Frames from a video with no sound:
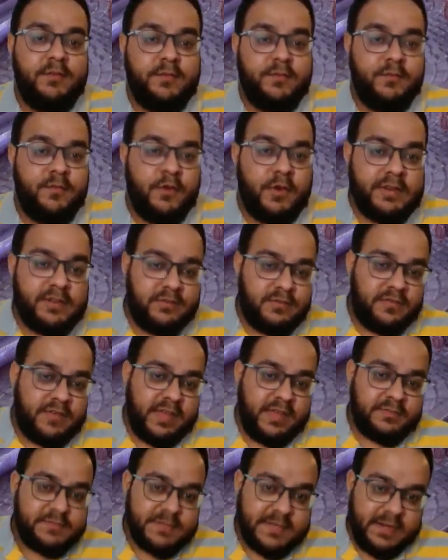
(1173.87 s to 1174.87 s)
For the
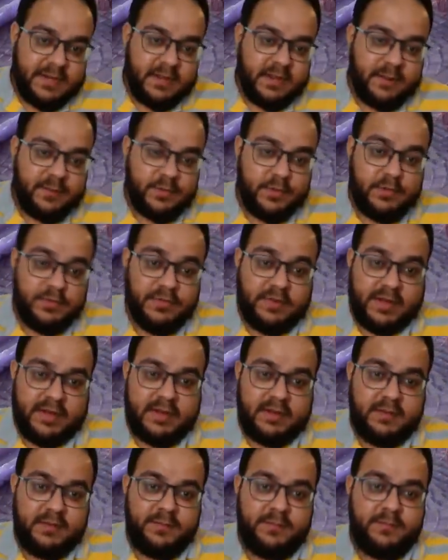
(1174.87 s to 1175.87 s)
waves leading up to the
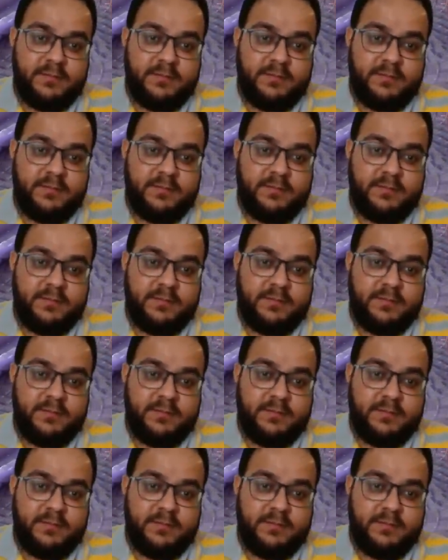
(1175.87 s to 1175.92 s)
fight,